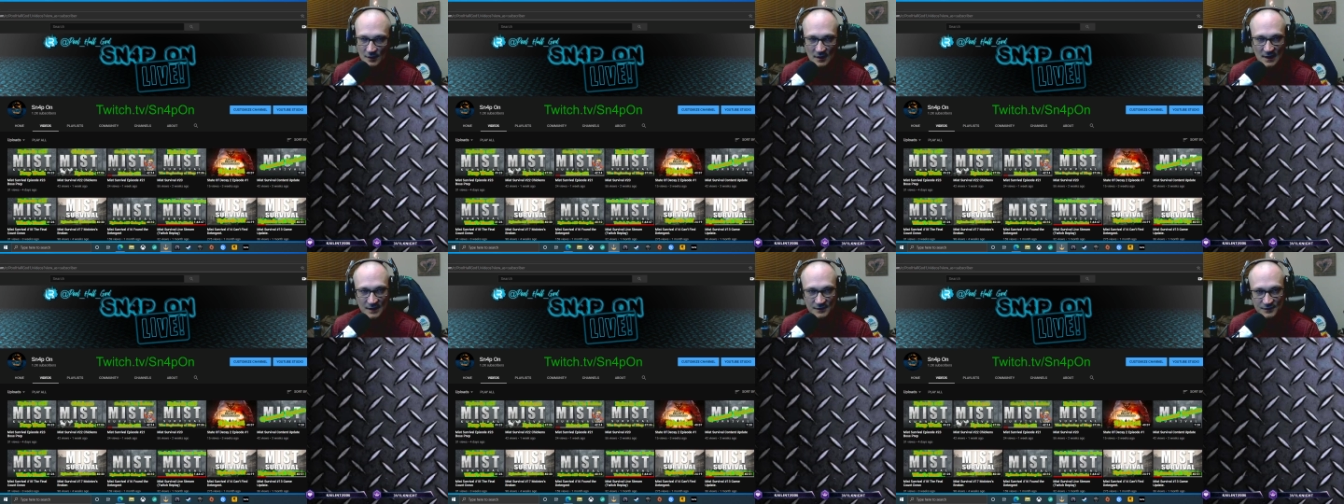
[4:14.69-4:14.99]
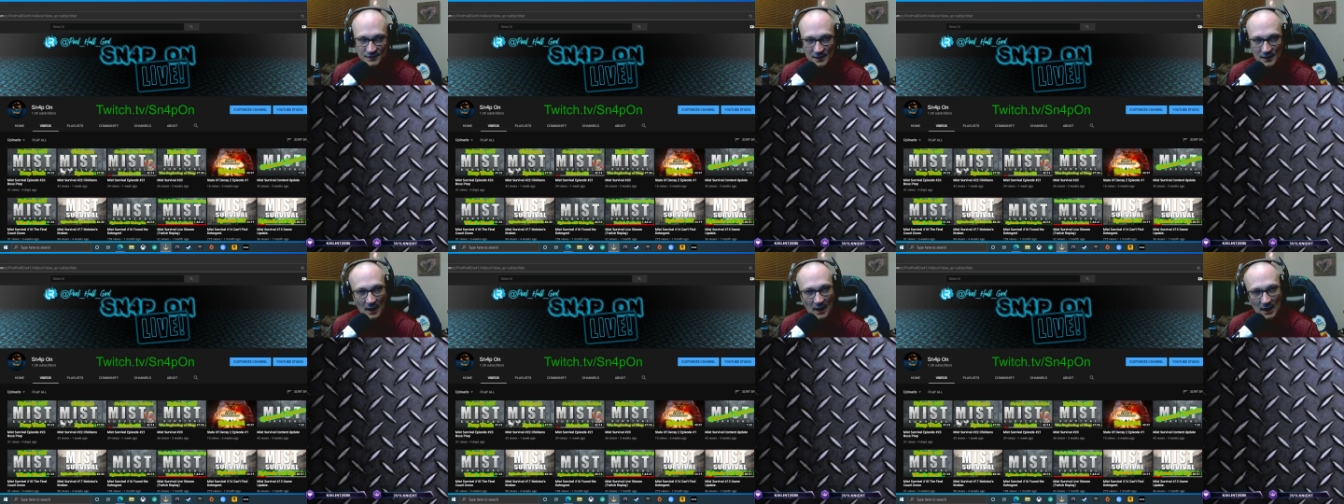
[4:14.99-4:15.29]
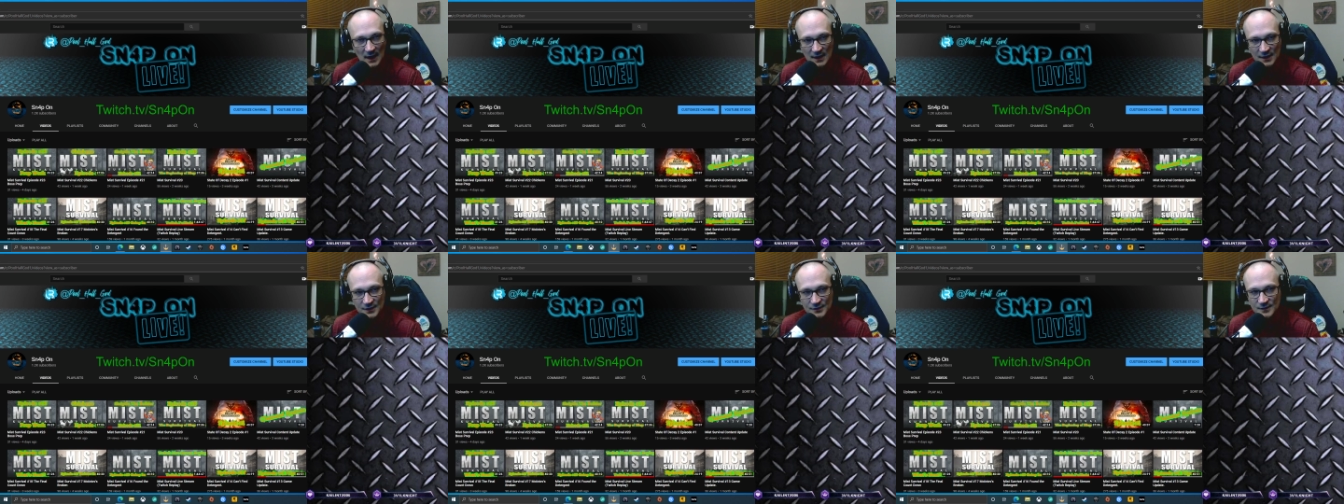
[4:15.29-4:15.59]
like I said, the
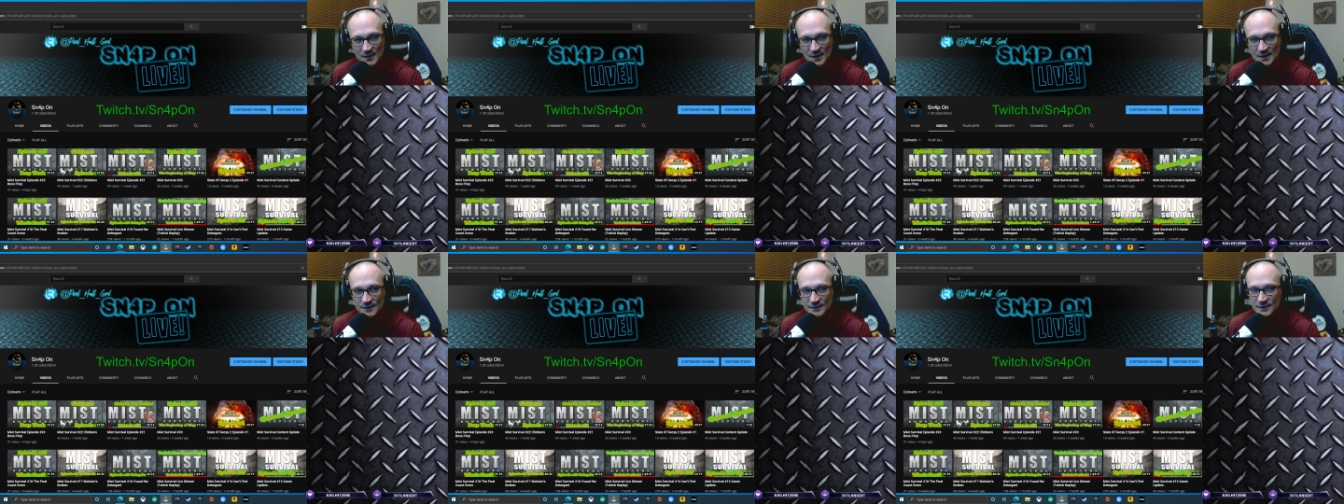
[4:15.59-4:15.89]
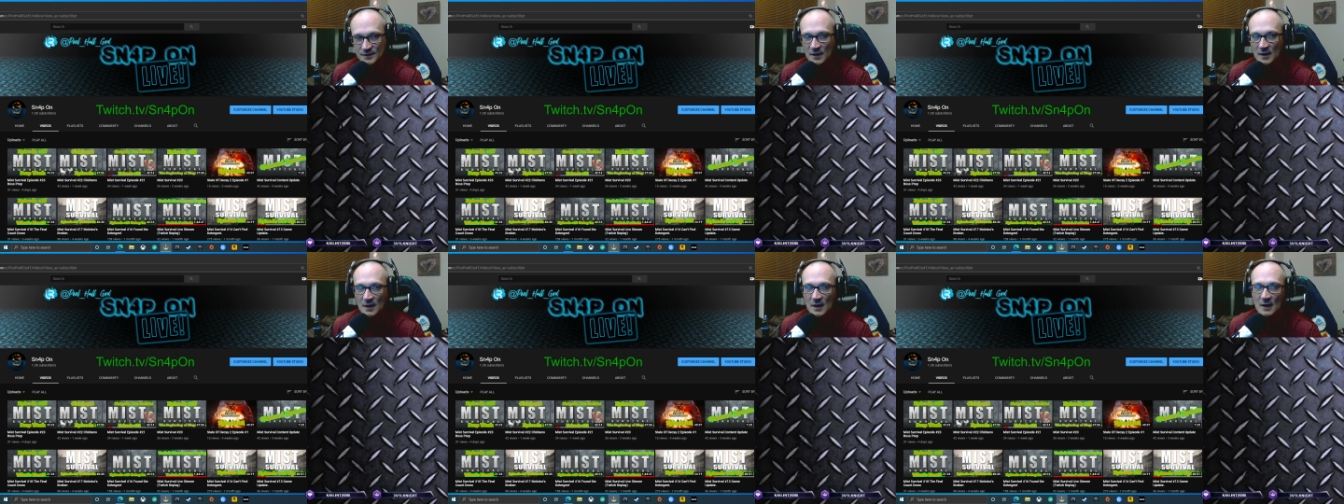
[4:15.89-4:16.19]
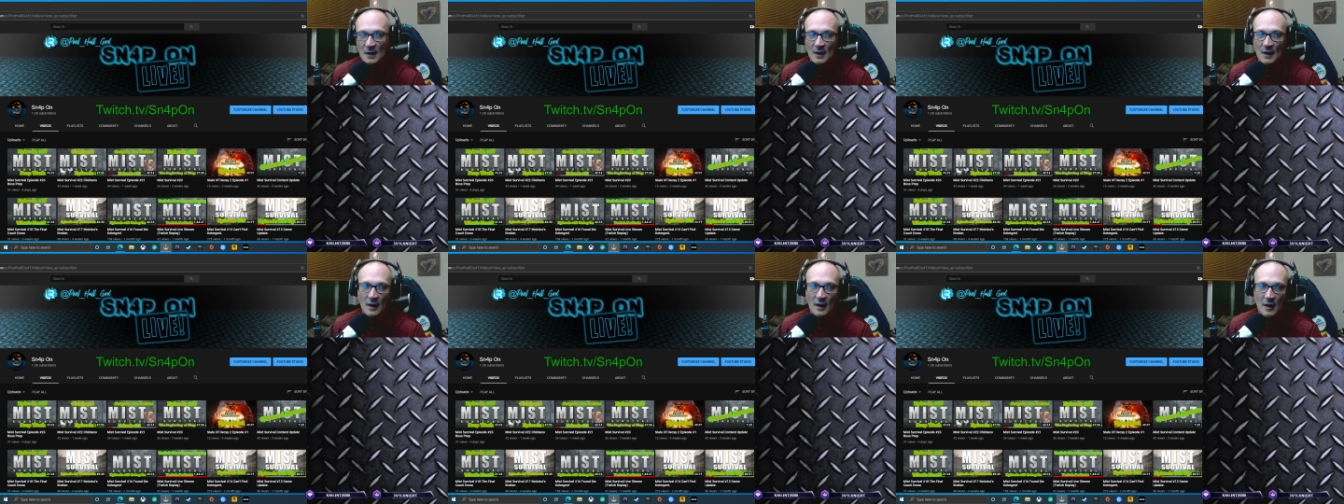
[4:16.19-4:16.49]
lag's fixed.
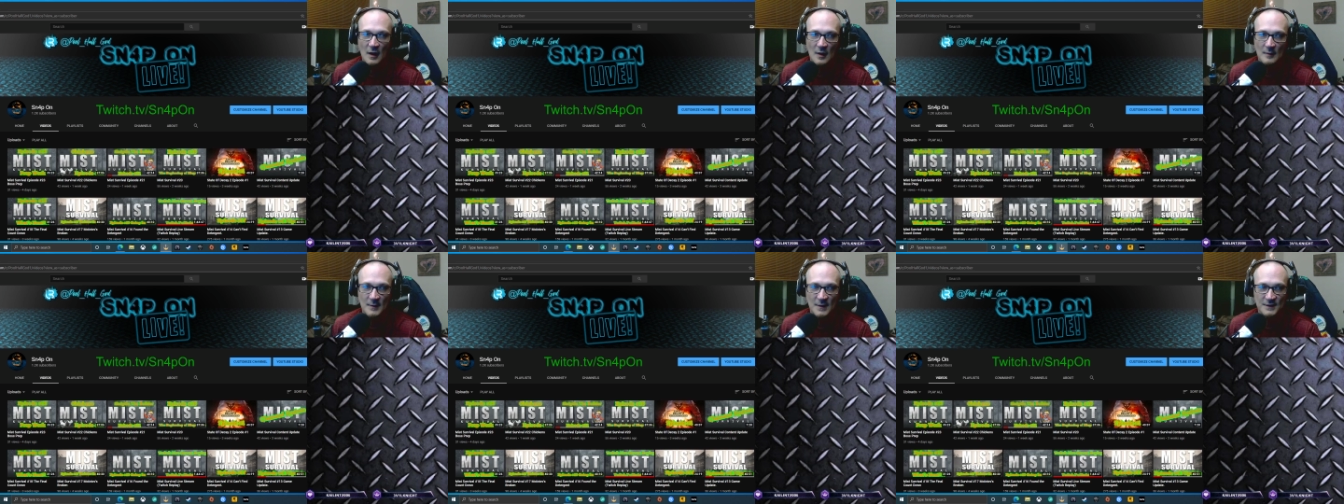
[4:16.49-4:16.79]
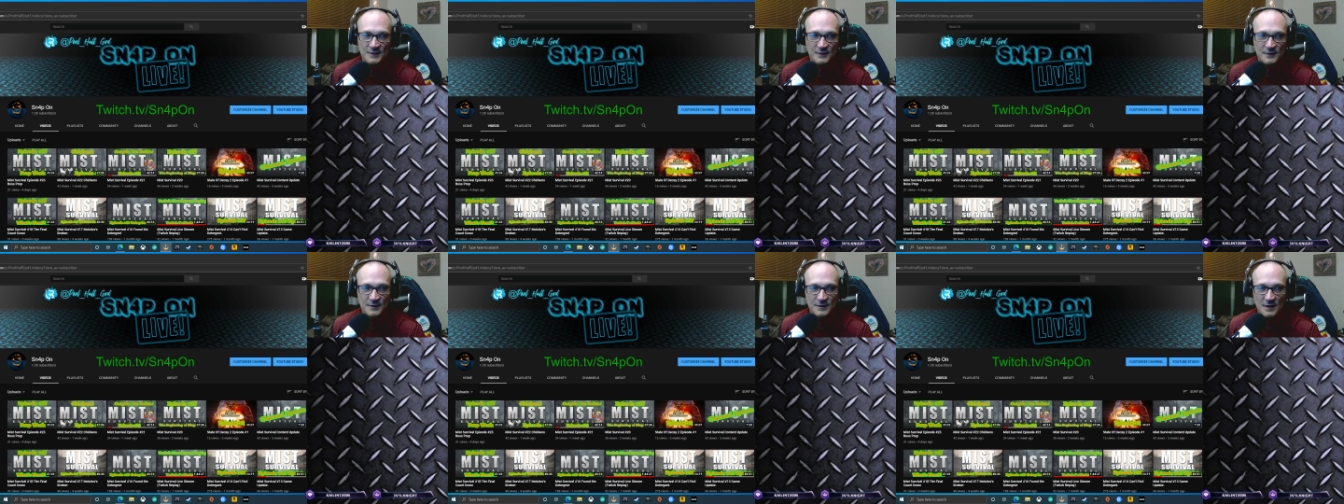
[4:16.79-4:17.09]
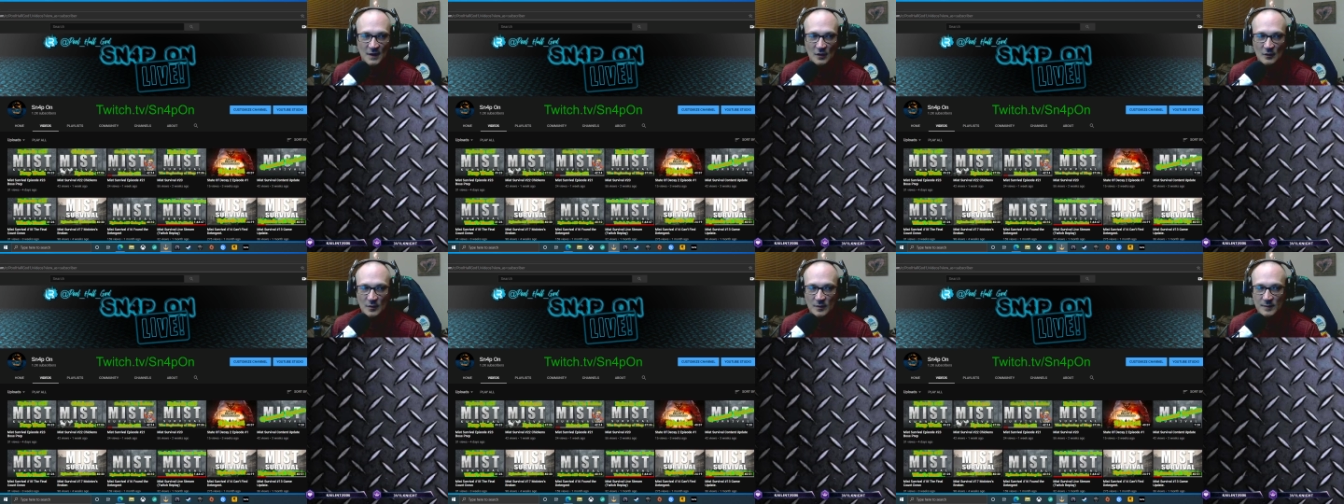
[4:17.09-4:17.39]
Um, as you can
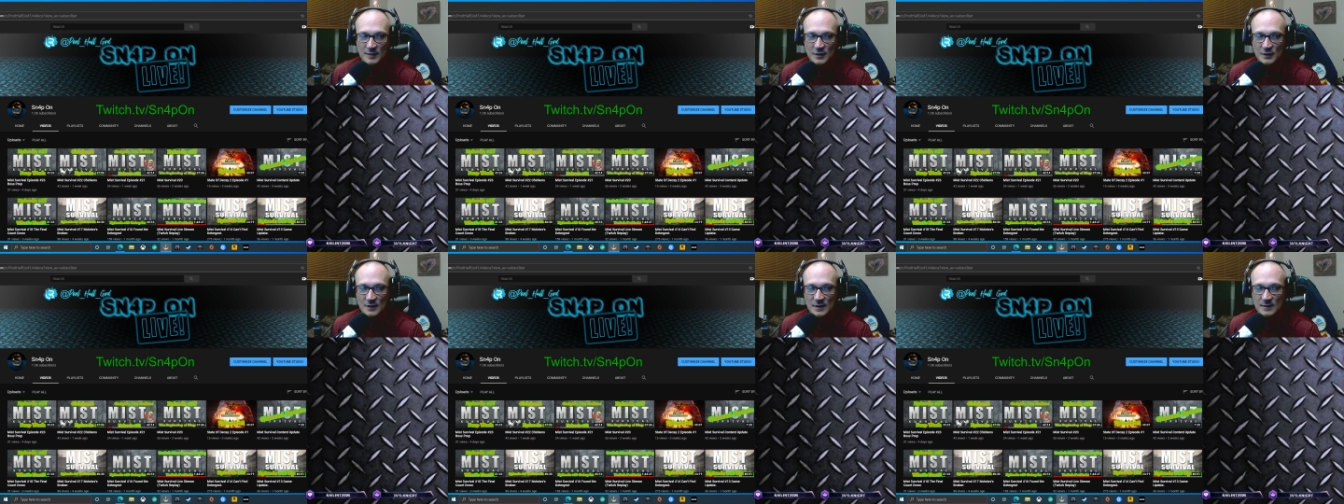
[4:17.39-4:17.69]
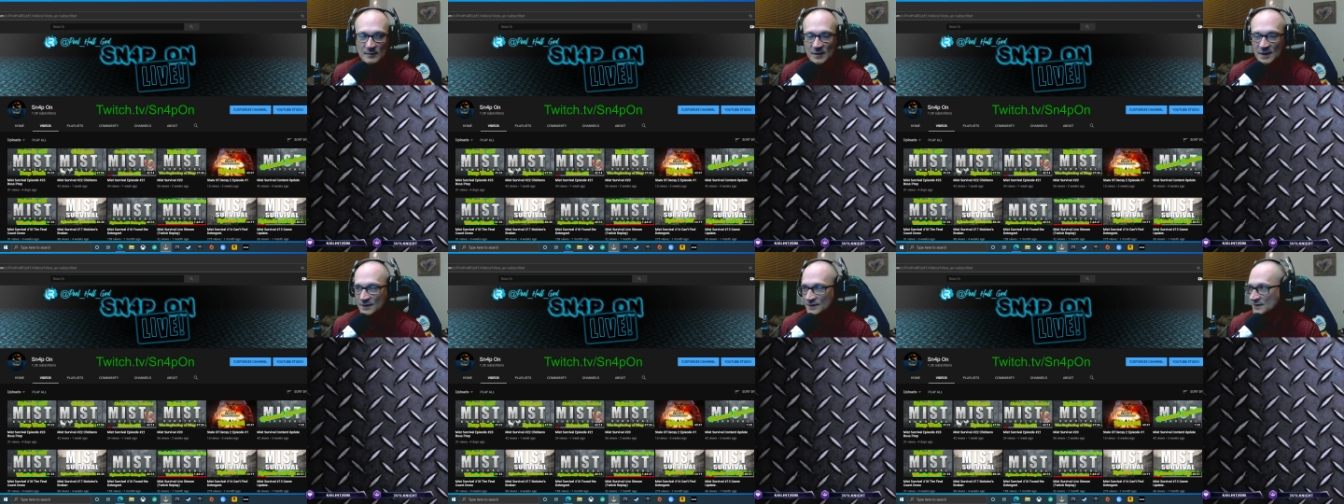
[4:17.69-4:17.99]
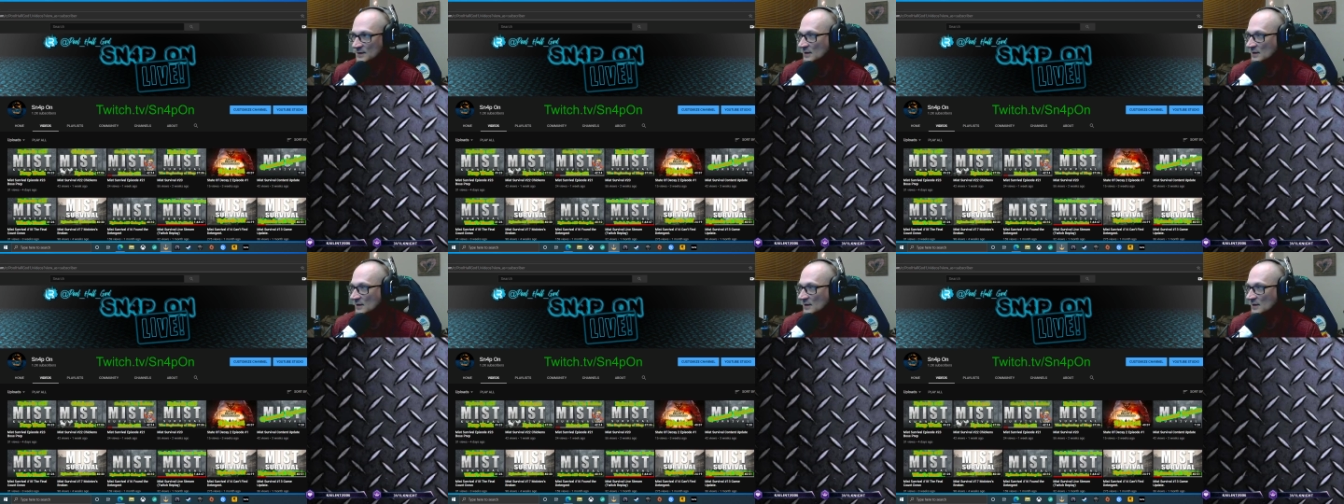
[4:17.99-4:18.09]
tell, we've been doing Mist